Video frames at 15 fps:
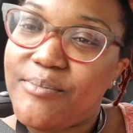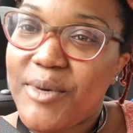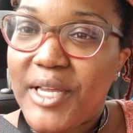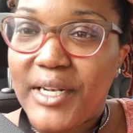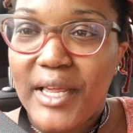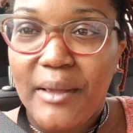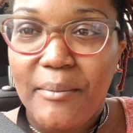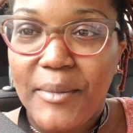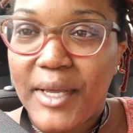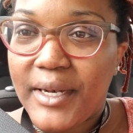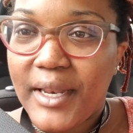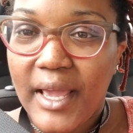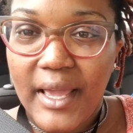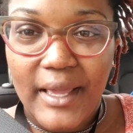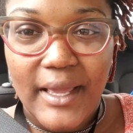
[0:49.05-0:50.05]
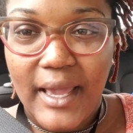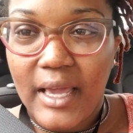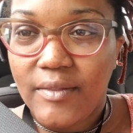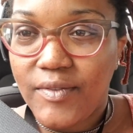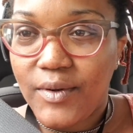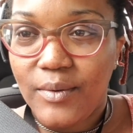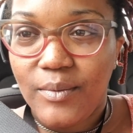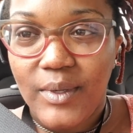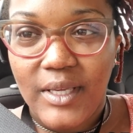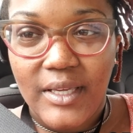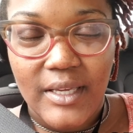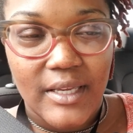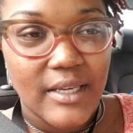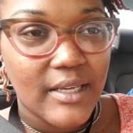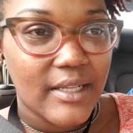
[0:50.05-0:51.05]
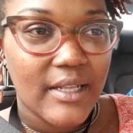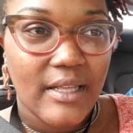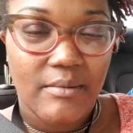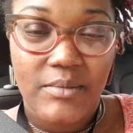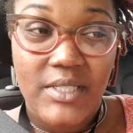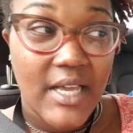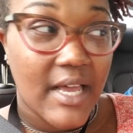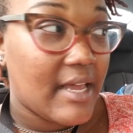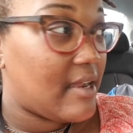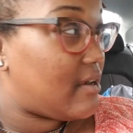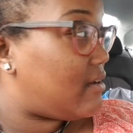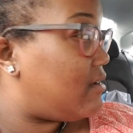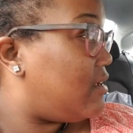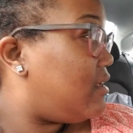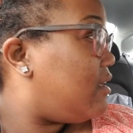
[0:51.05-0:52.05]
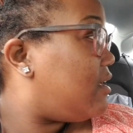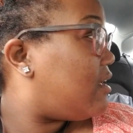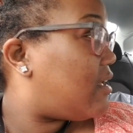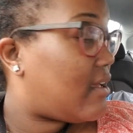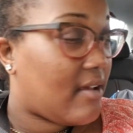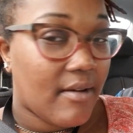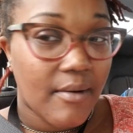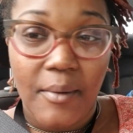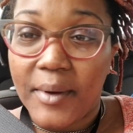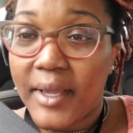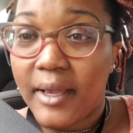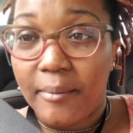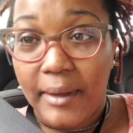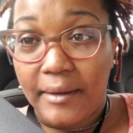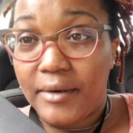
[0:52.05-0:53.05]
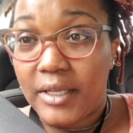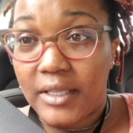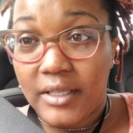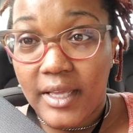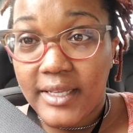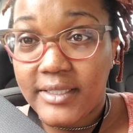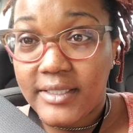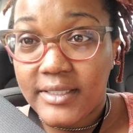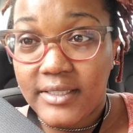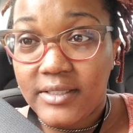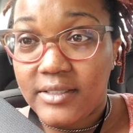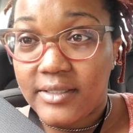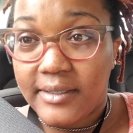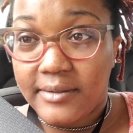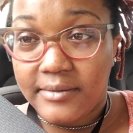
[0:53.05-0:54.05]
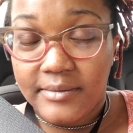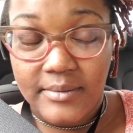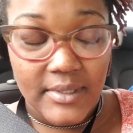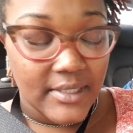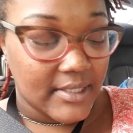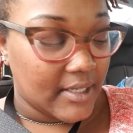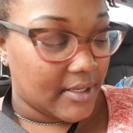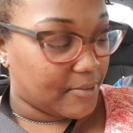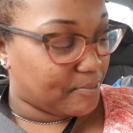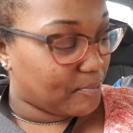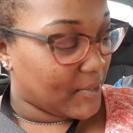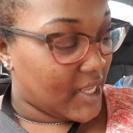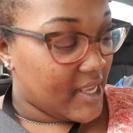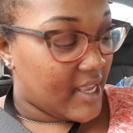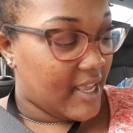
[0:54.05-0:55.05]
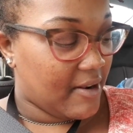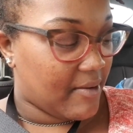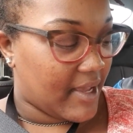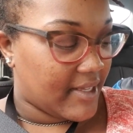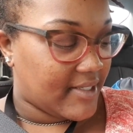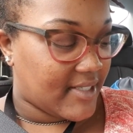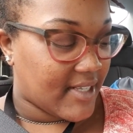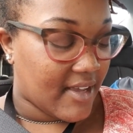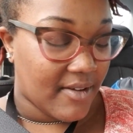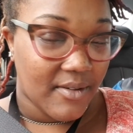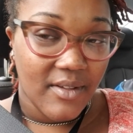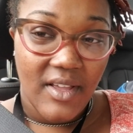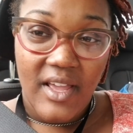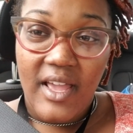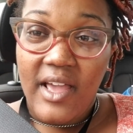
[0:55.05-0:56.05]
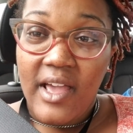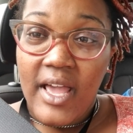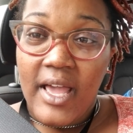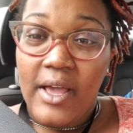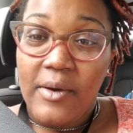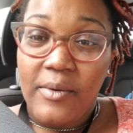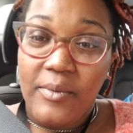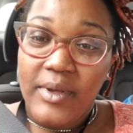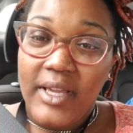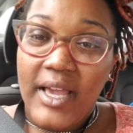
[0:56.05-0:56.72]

Monday, Monday after the weekend. I'm tired. I don't care about nothing. I just, you know, let's hear. Anyway, so we